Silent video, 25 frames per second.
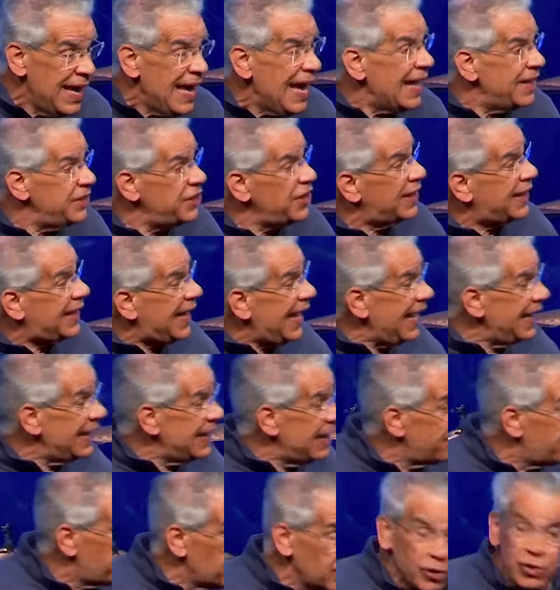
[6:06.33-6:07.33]
and you can't
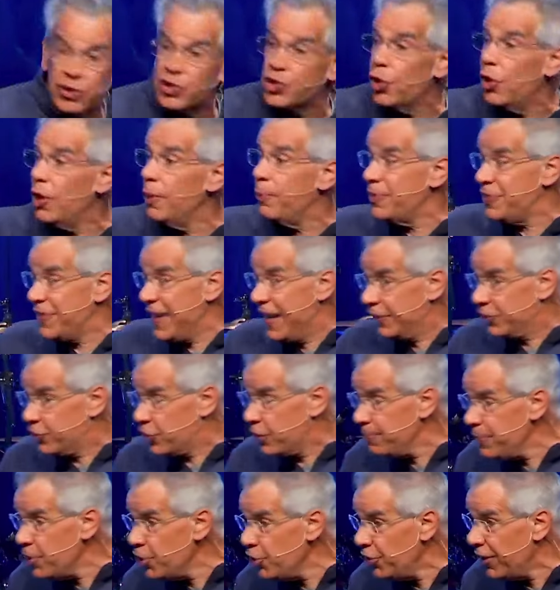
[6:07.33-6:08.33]
have real joy without
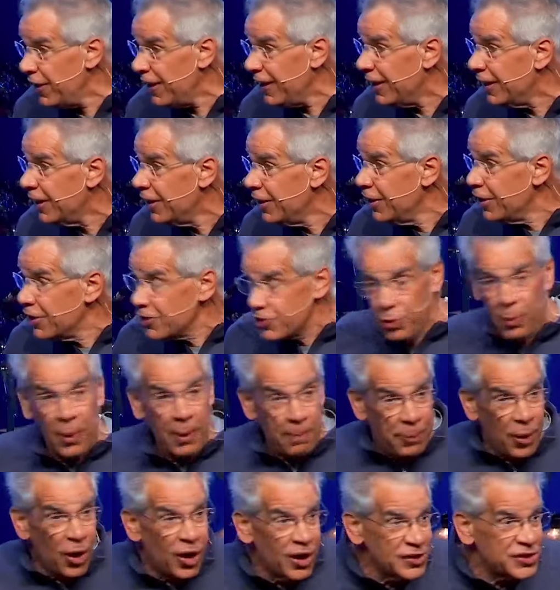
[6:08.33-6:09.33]
community. So what
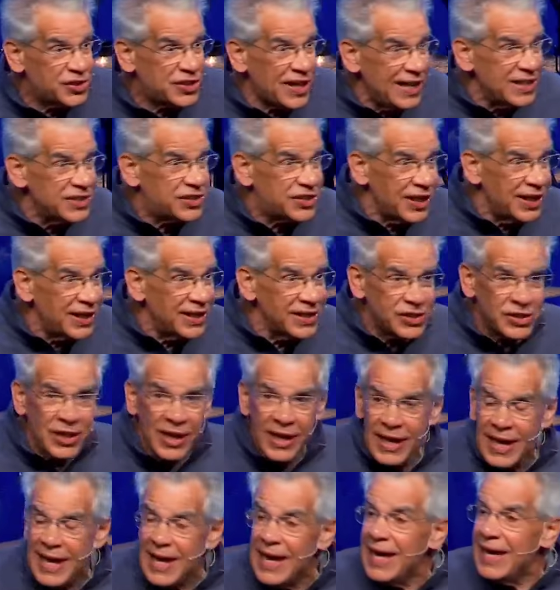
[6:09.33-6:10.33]
Paul says is,
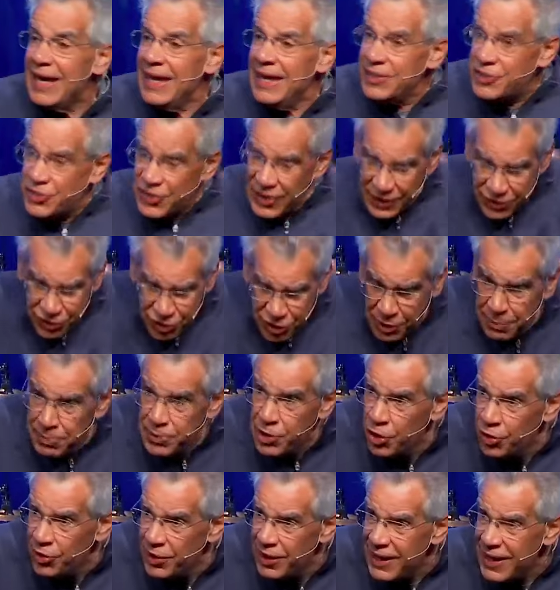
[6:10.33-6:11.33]
it's in
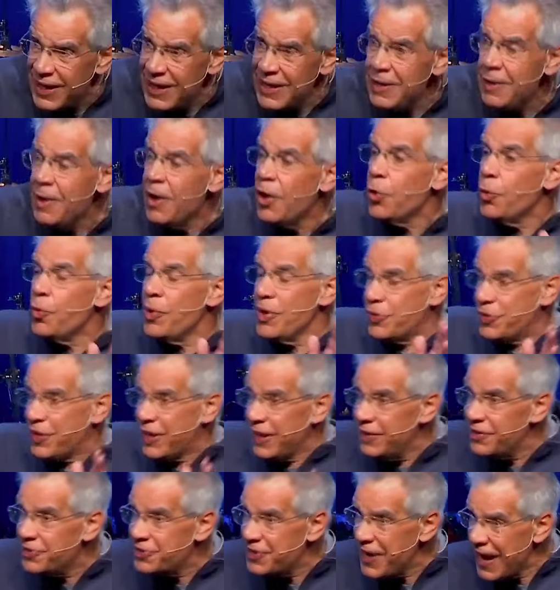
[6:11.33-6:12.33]
community with
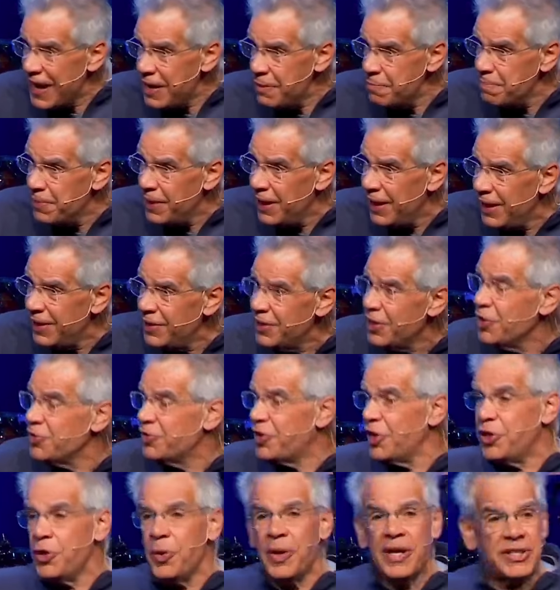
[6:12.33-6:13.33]
contentment
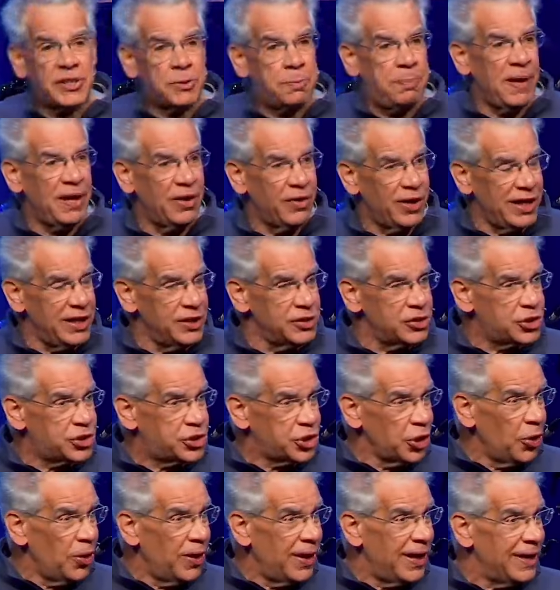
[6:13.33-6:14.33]
that you experience
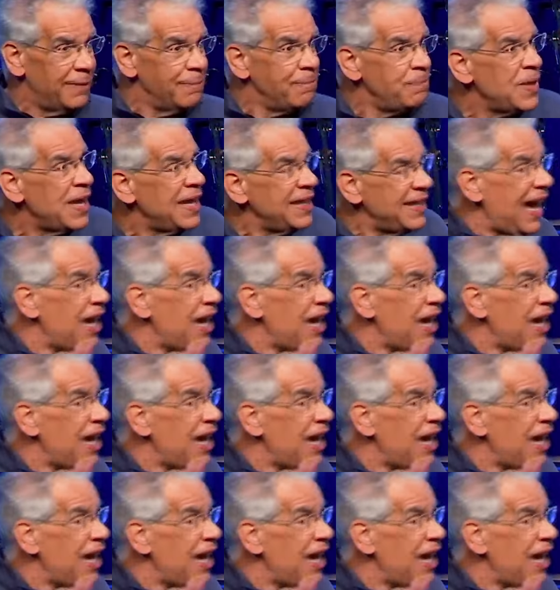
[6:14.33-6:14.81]
joy. Now,